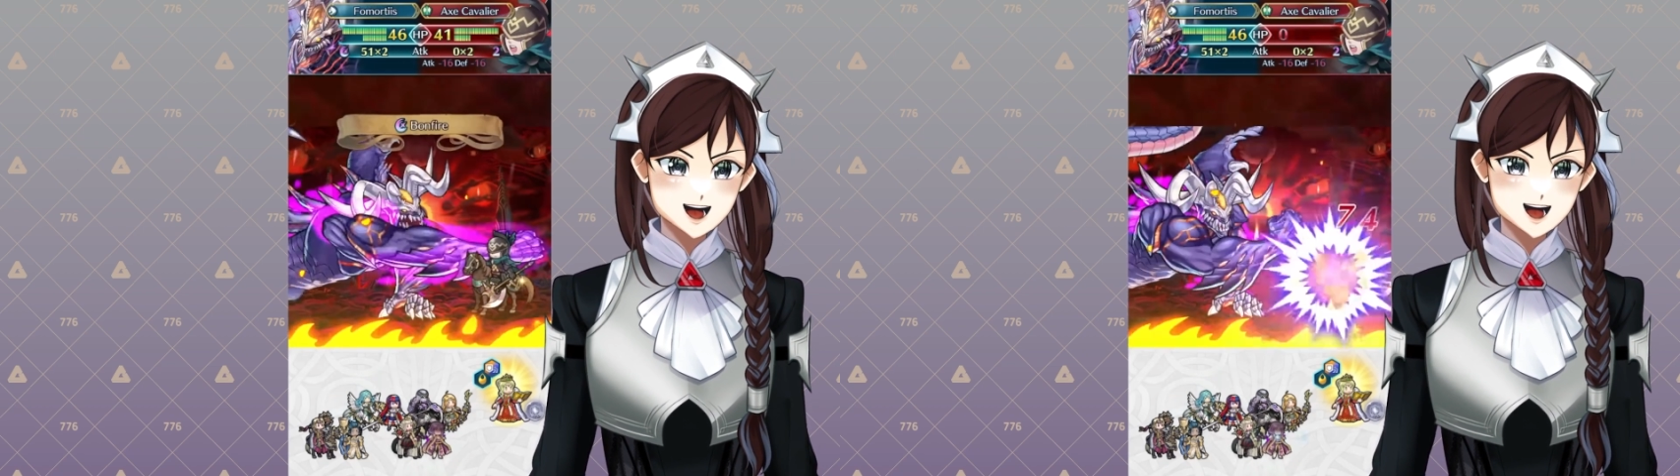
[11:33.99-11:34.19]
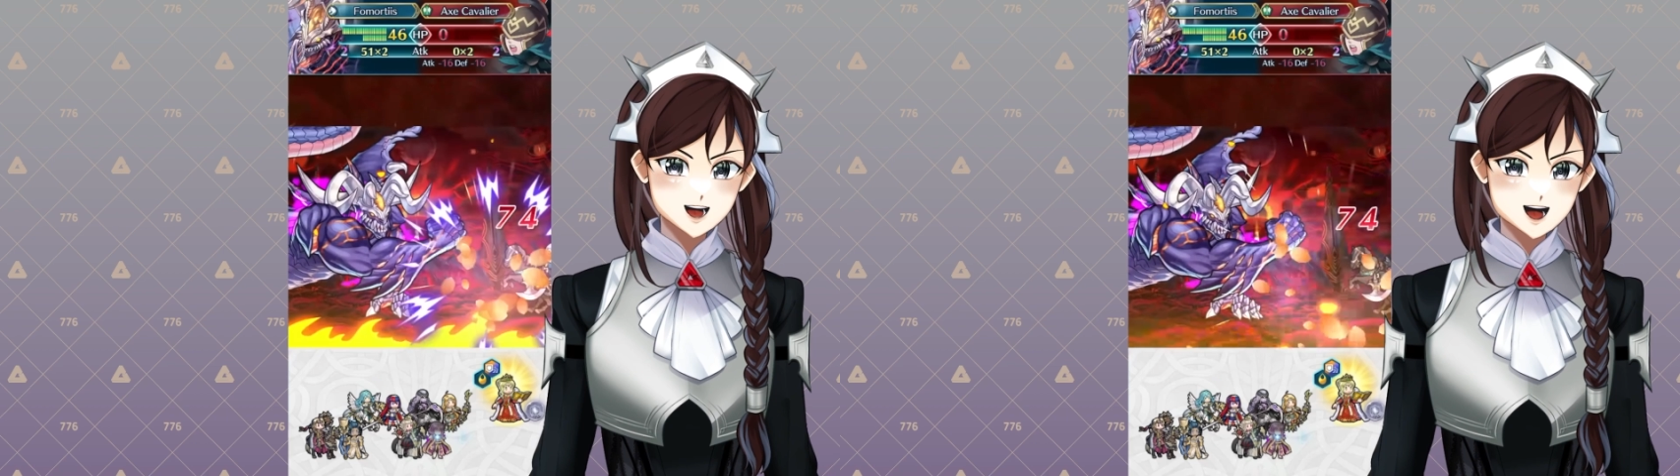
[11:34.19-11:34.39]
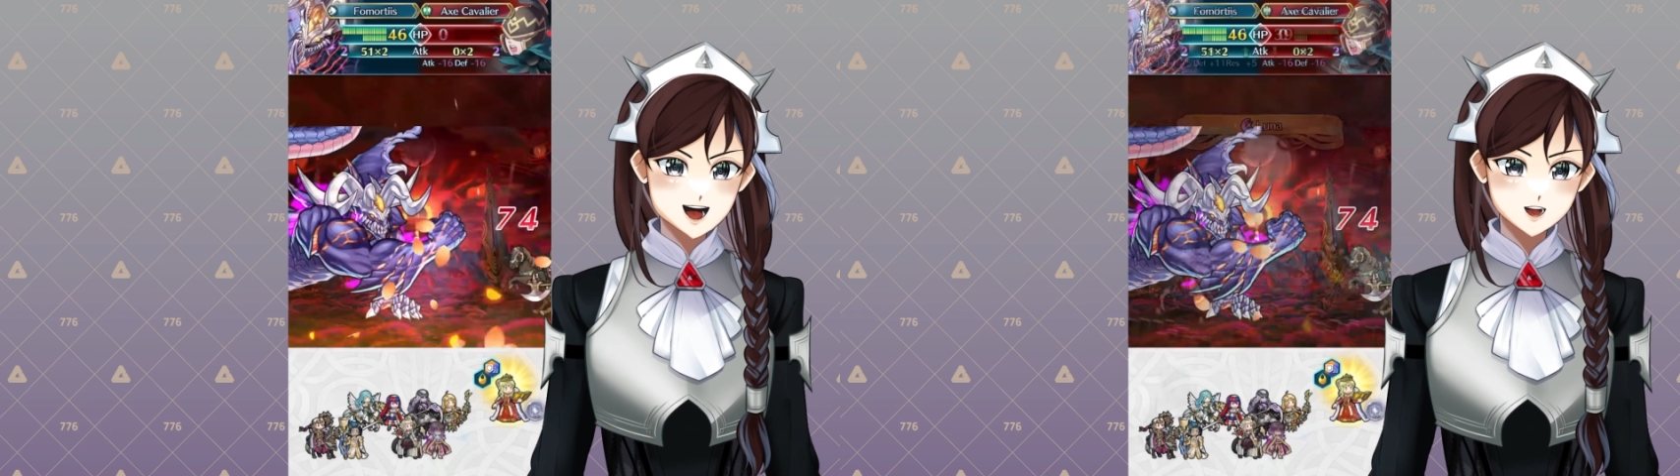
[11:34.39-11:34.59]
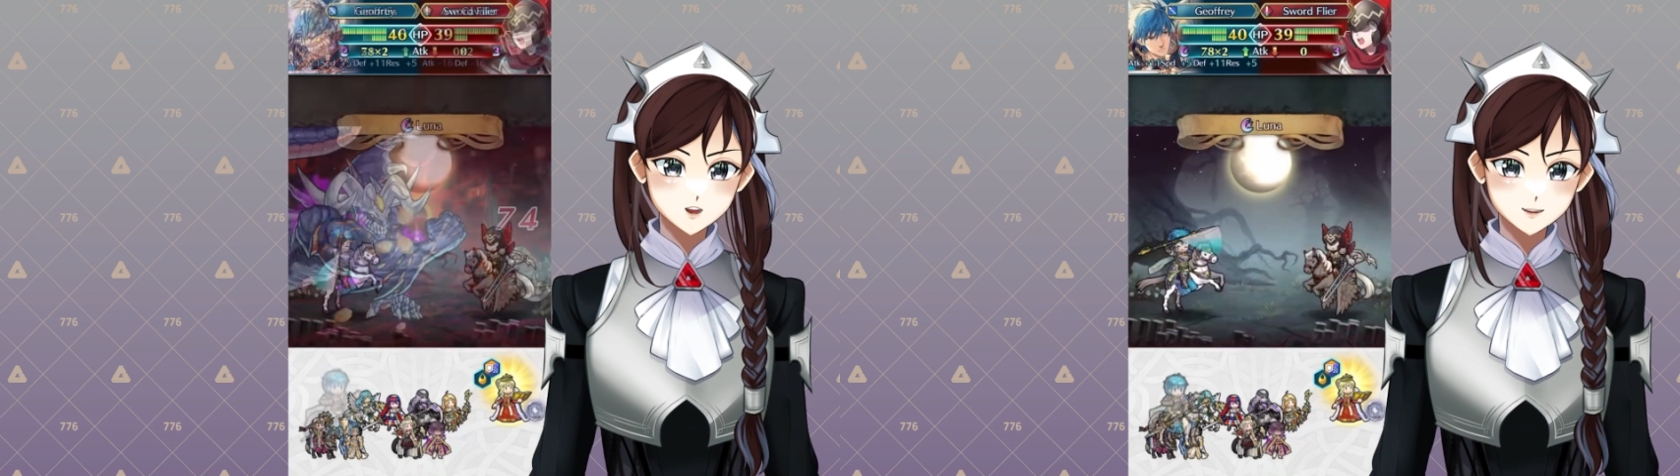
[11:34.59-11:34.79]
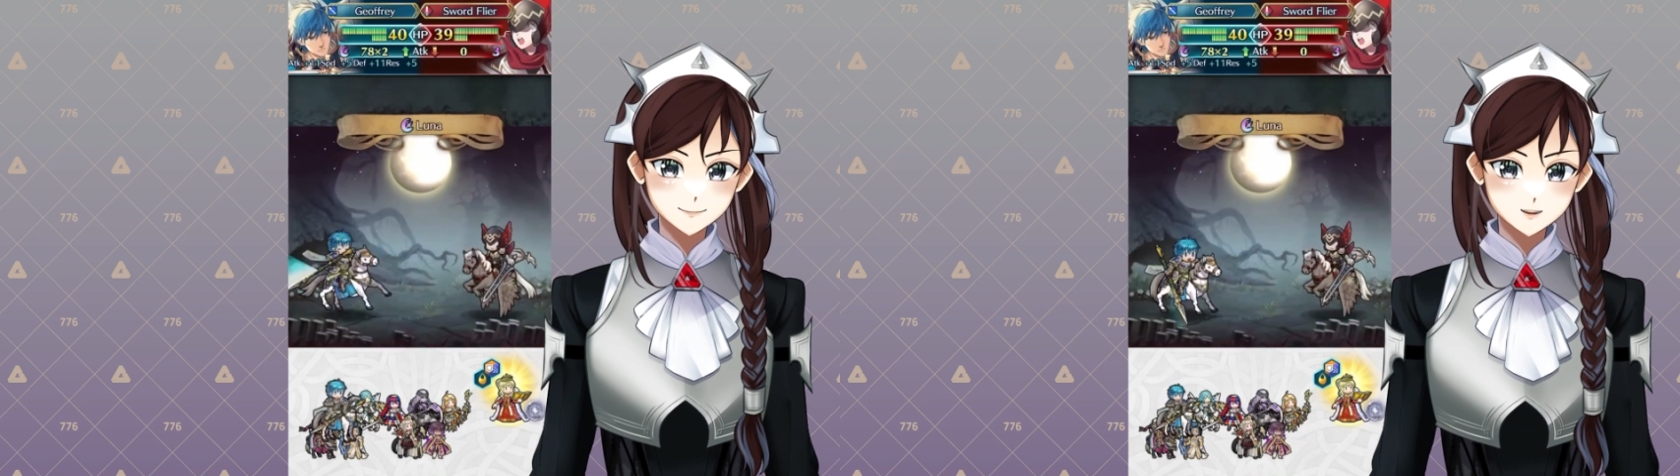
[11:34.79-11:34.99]
we have
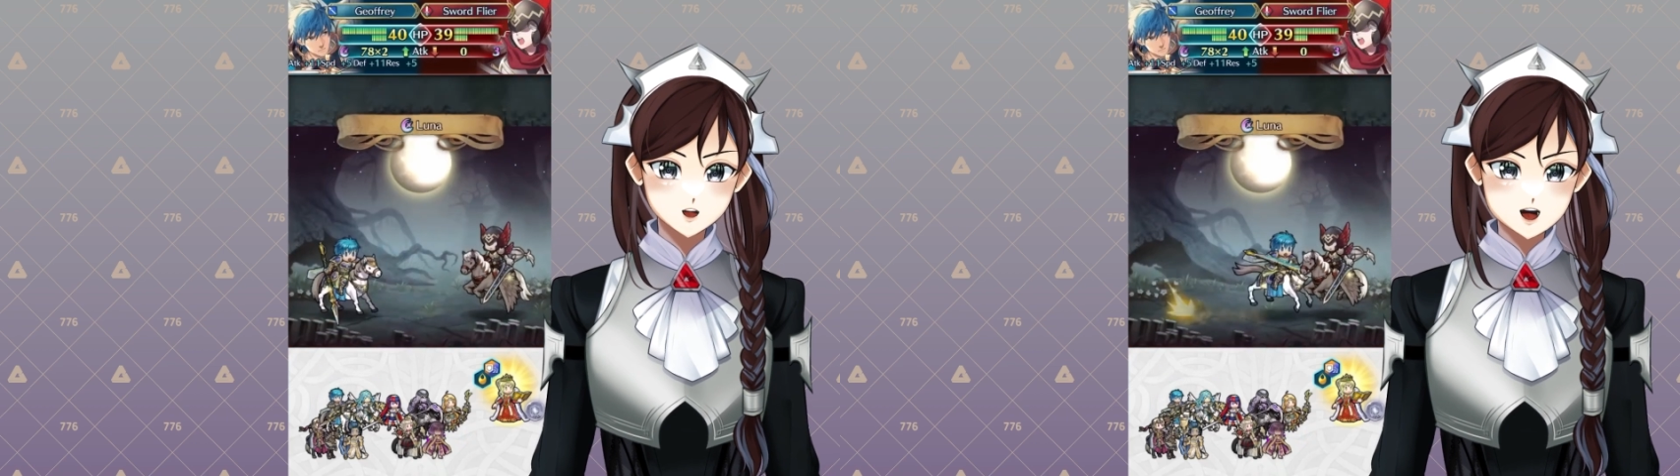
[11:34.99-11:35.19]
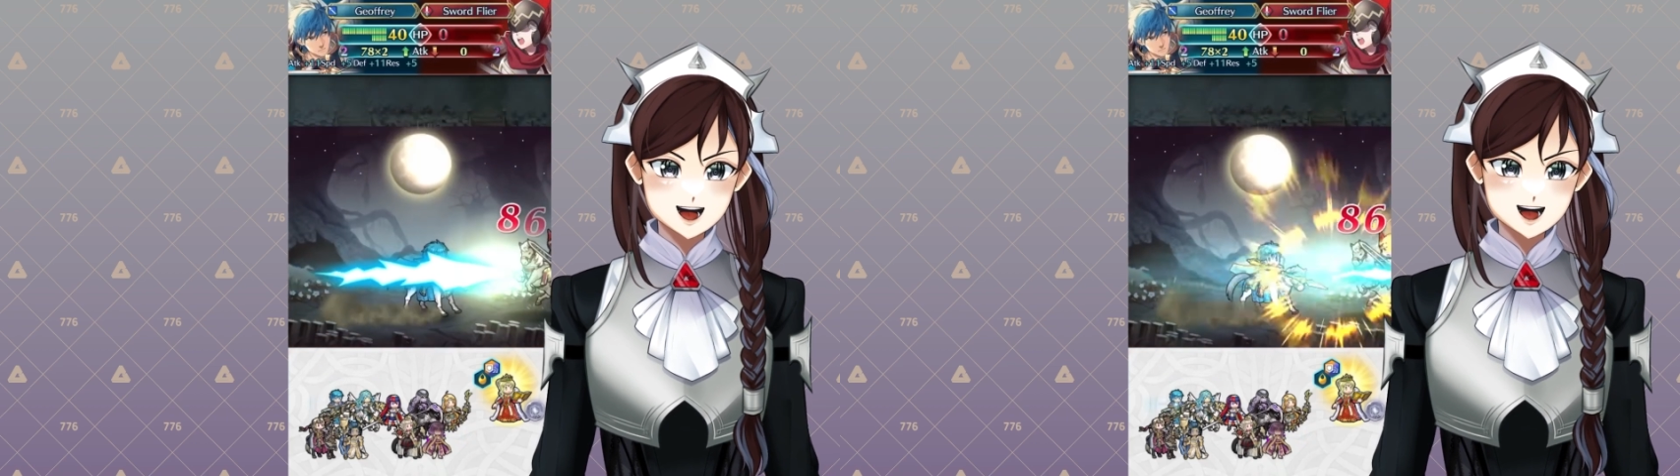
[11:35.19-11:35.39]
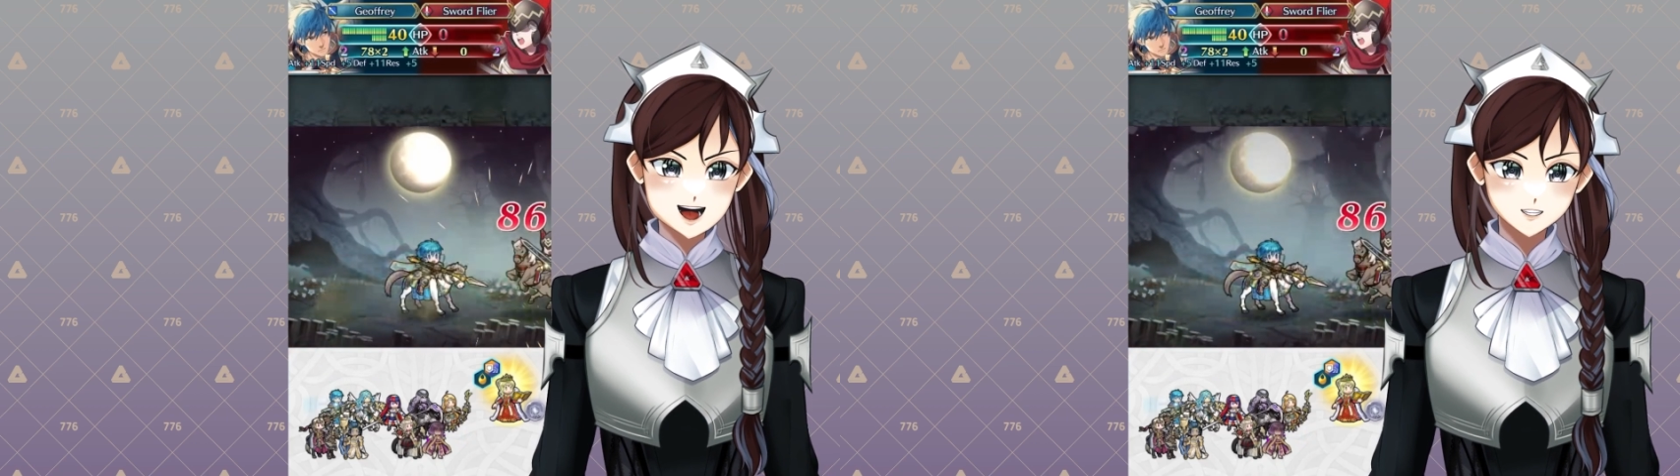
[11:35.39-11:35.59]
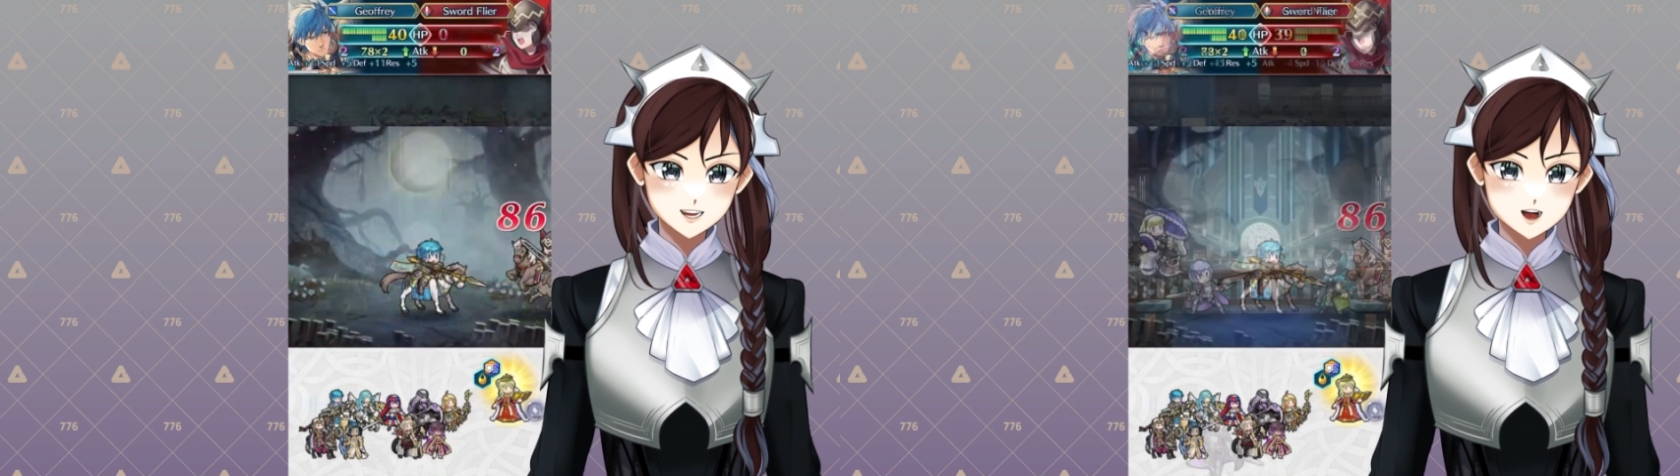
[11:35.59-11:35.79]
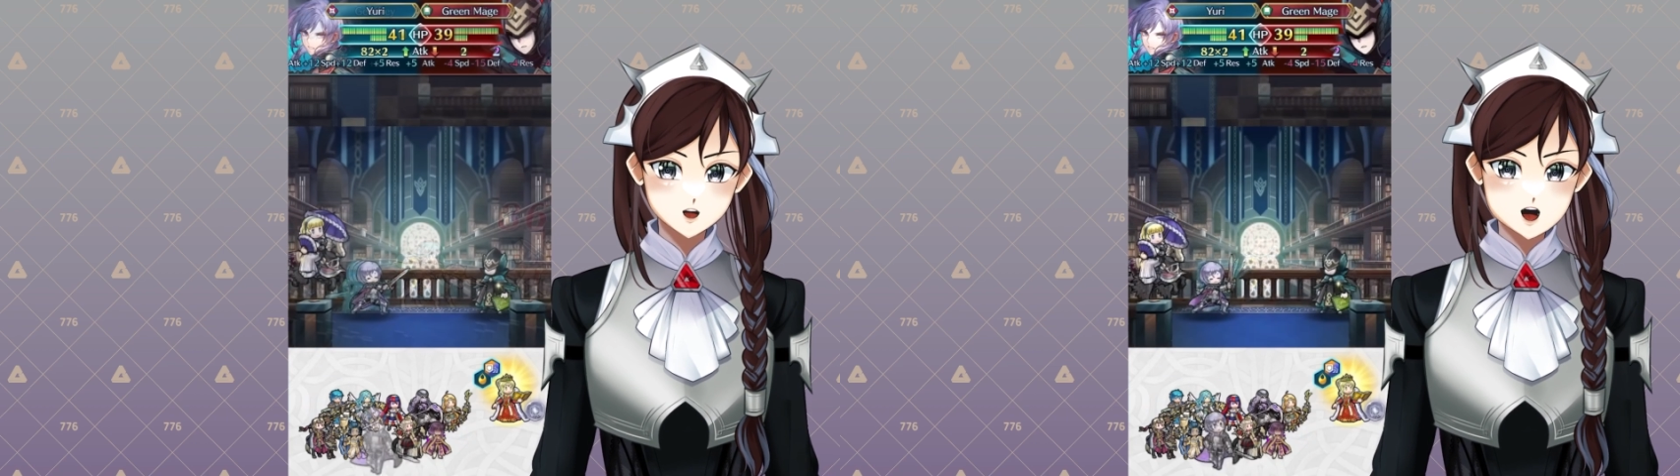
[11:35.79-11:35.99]
Femordis, we
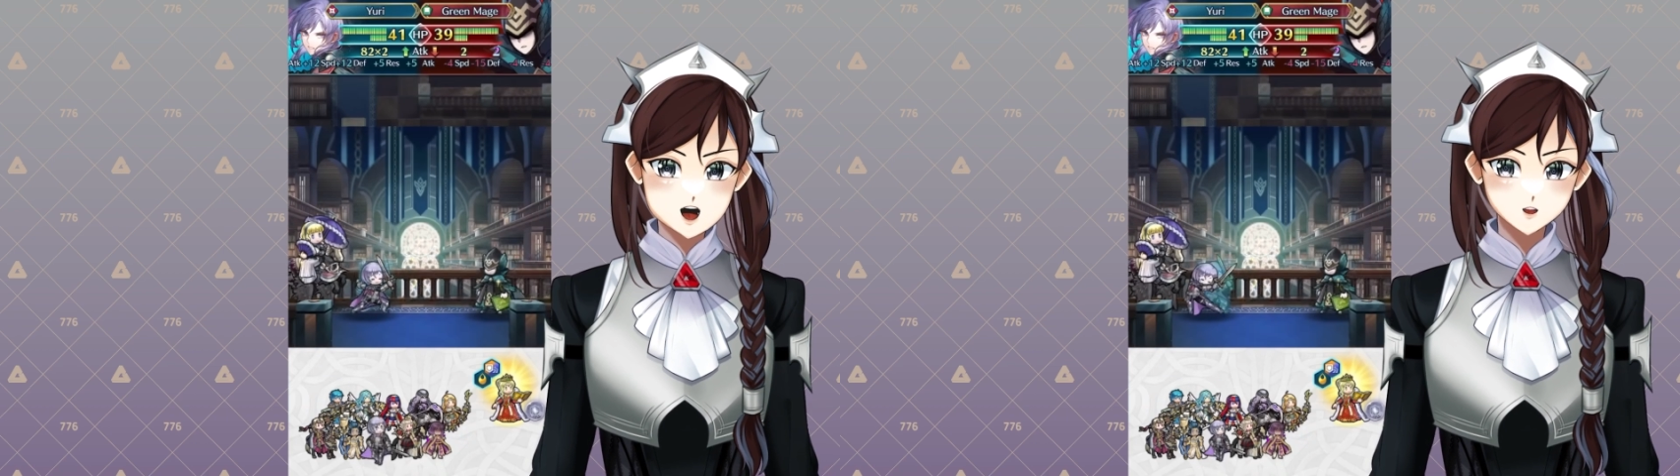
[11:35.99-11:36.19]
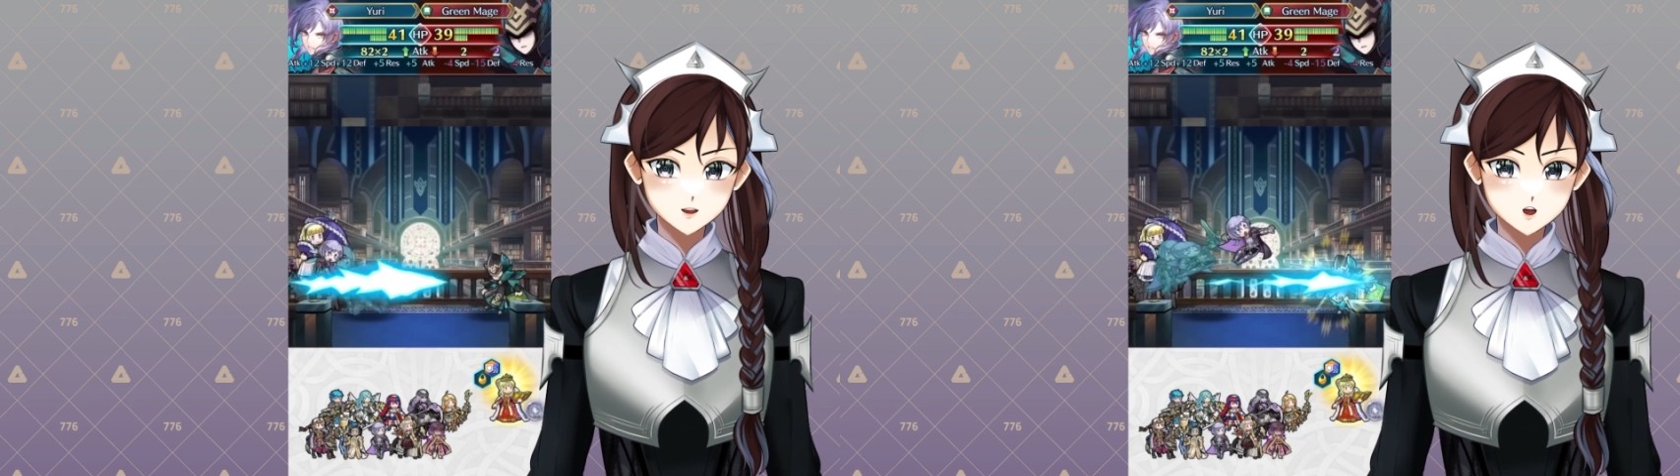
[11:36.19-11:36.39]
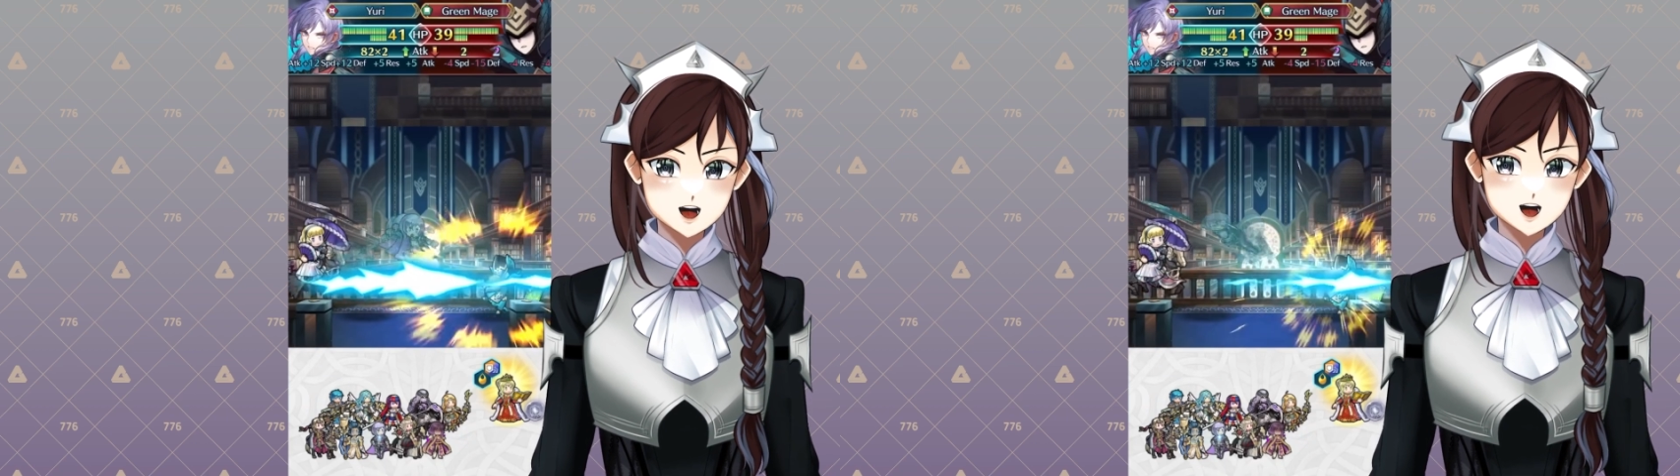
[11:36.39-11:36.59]
have Jeffrey,